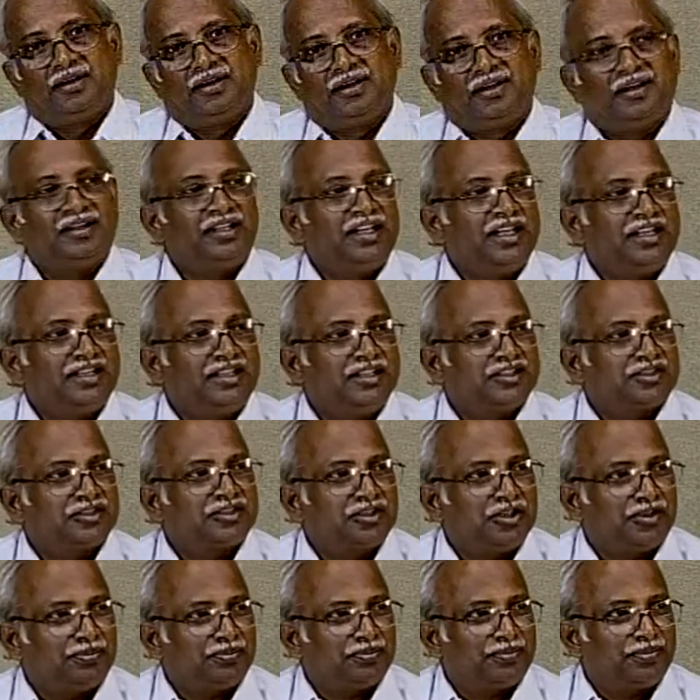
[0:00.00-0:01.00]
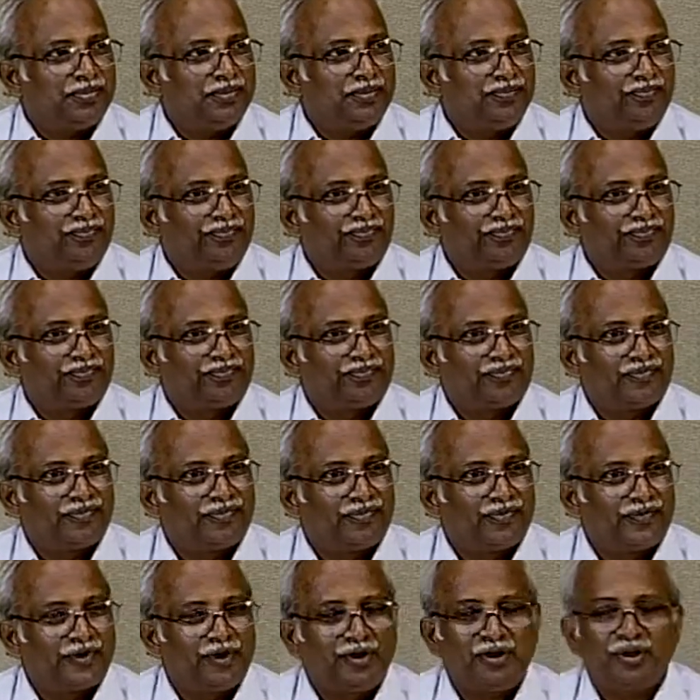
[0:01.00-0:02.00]
Unlike a ship,
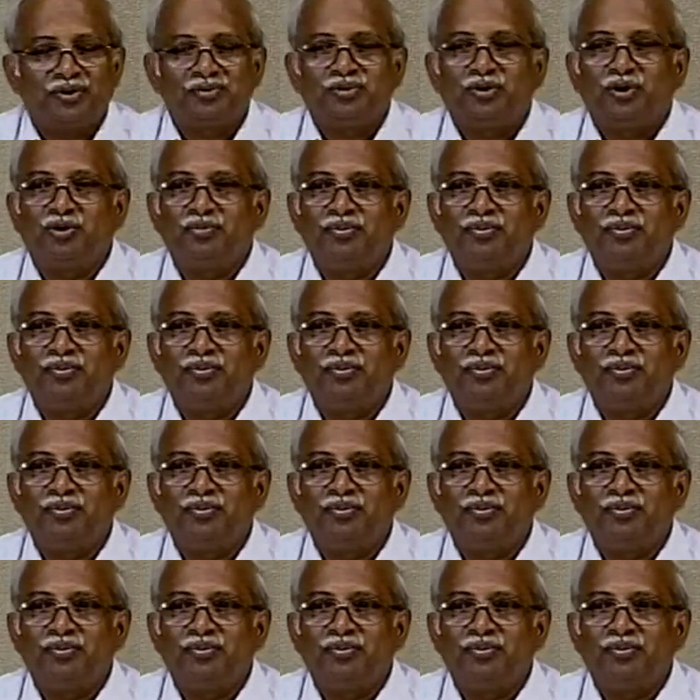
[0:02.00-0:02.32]
you have no